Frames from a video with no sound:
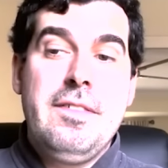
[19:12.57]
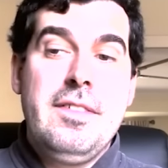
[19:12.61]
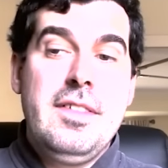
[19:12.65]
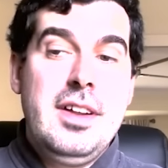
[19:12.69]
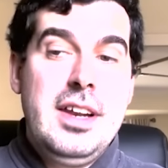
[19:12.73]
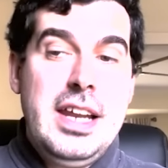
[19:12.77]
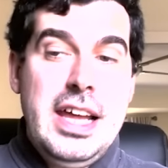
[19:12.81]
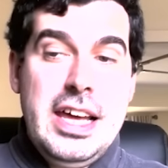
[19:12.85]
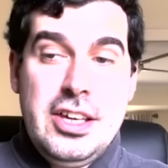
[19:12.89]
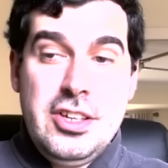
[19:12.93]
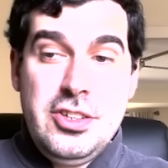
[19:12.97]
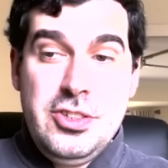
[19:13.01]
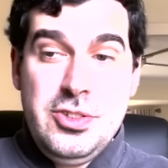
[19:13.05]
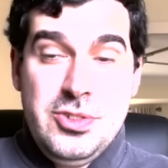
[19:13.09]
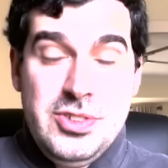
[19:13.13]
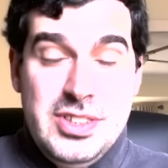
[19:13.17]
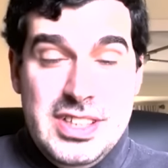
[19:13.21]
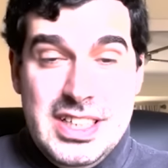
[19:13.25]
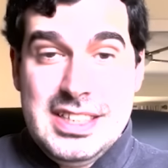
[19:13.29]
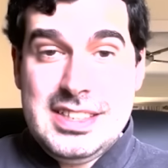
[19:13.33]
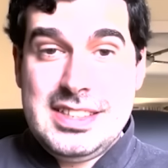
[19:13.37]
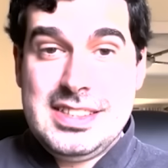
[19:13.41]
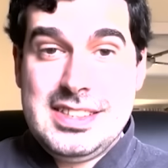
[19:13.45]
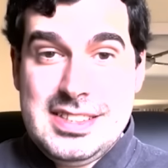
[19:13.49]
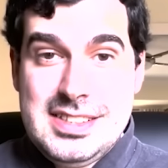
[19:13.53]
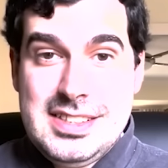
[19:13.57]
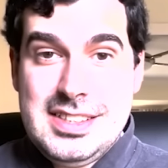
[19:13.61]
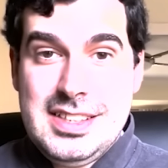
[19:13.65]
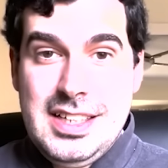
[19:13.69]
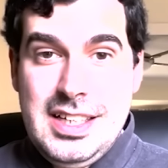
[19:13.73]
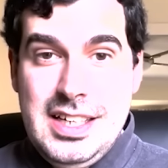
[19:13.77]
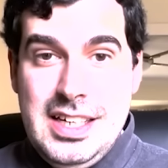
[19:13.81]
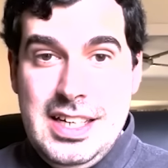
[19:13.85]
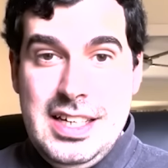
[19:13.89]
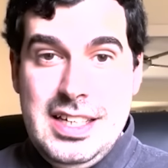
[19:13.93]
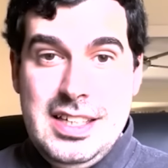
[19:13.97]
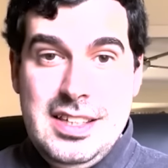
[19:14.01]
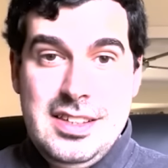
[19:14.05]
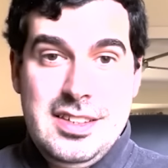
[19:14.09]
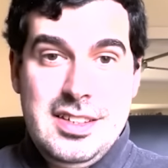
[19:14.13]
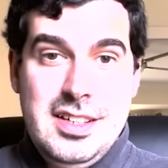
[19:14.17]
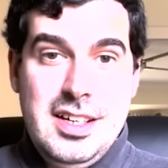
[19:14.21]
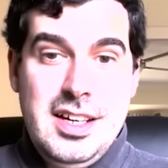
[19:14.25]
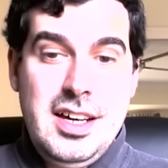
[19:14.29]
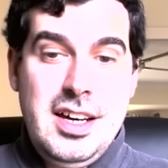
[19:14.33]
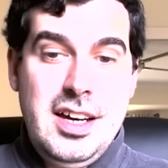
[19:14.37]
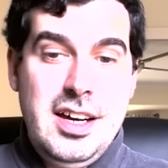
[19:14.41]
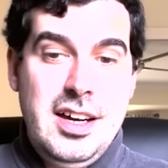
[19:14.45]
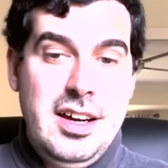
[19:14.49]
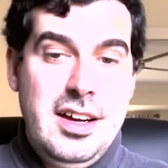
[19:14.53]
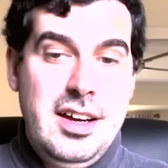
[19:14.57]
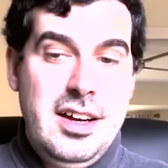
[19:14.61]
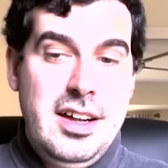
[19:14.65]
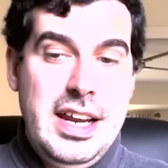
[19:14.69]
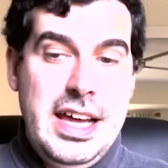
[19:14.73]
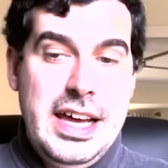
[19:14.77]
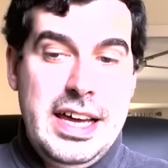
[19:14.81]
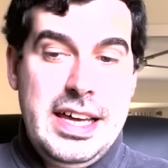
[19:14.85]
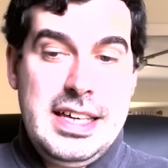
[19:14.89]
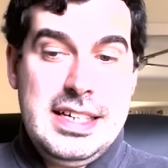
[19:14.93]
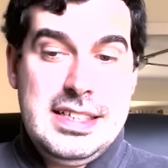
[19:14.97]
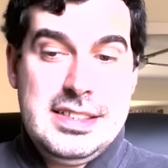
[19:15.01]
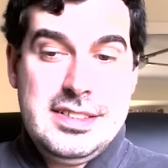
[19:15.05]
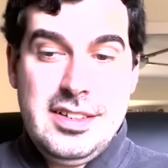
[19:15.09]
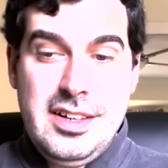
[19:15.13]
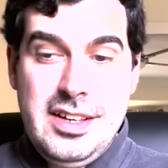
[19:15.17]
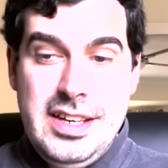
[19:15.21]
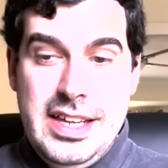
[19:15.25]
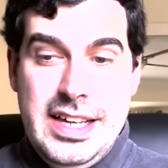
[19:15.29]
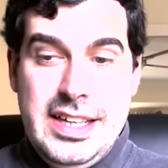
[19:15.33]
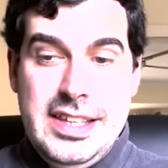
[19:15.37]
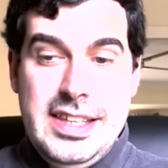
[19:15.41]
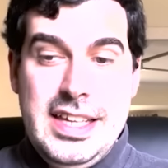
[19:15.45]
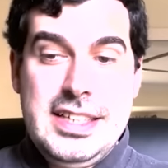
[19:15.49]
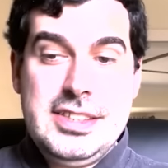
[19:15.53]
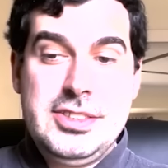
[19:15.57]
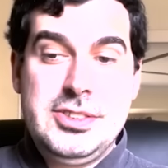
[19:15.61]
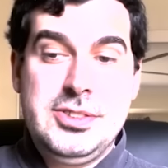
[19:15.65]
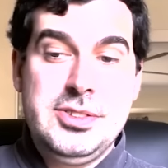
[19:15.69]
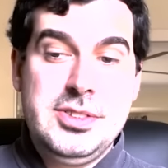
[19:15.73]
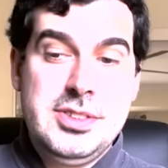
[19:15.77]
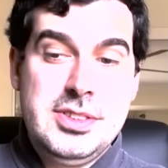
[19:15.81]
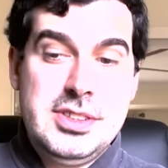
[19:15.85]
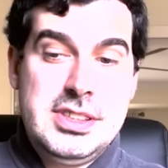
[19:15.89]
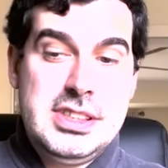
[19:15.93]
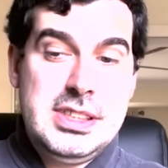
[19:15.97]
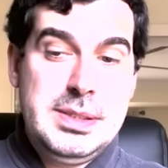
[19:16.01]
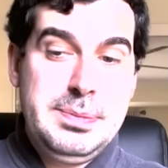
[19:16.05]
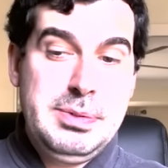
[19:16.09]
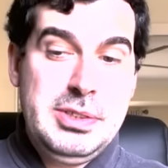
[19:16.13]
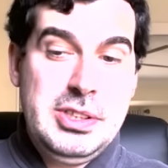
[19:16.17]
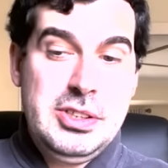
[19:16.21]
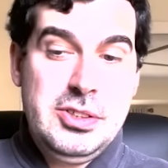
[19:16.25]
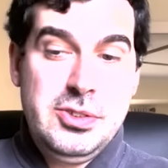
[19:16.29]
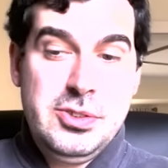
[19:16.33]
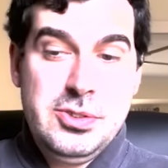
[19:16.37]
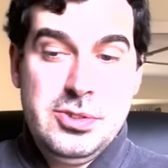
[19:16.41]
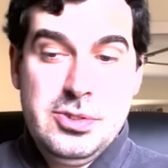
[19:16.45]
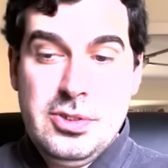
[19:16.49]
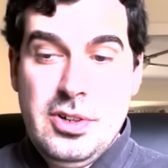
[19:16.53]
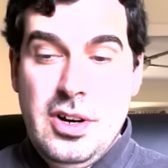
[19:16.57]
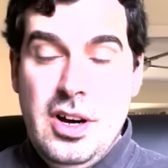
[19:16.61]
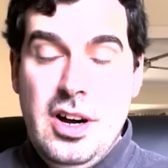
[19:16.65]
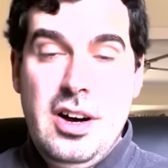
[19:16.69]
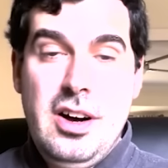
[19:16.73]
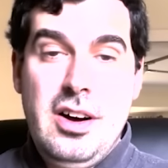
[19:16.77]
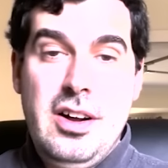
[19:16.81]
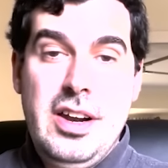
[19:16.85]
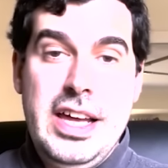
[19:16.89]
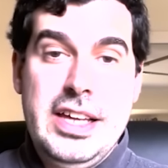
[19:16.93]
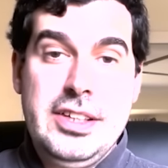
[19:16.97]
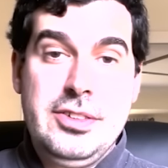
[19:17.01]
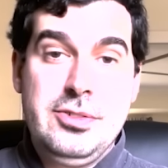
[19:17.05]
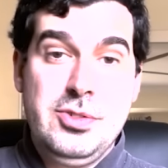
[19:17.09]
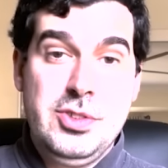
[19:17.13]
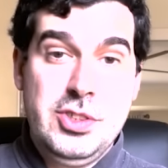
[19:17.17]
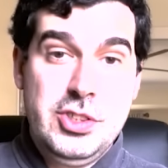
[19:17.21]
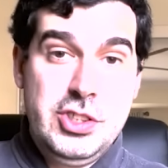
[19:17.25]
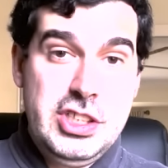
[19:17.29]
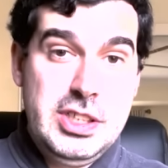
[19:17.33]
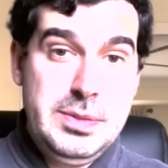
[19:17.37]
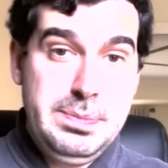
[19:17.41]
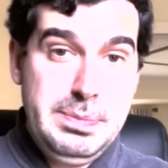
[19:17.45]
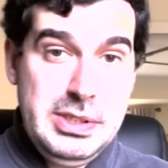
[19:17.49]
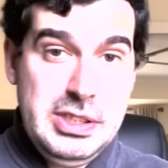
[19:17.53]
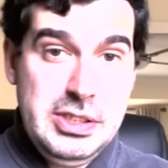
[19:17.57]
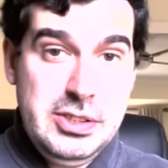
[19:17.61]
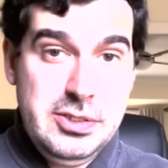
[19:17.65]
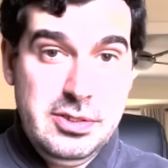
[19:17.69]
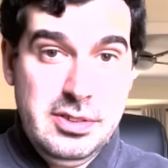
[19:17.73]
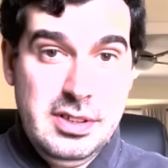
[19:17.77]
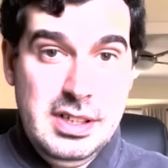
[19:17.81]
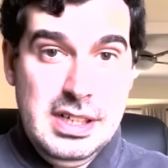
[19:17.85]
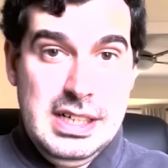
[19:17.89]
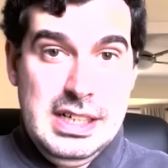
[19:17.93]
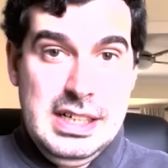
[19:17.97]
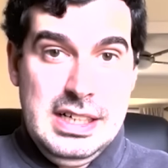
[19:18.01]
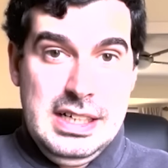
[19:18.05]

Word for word: like units in the like either next to the CPU or like to the GPU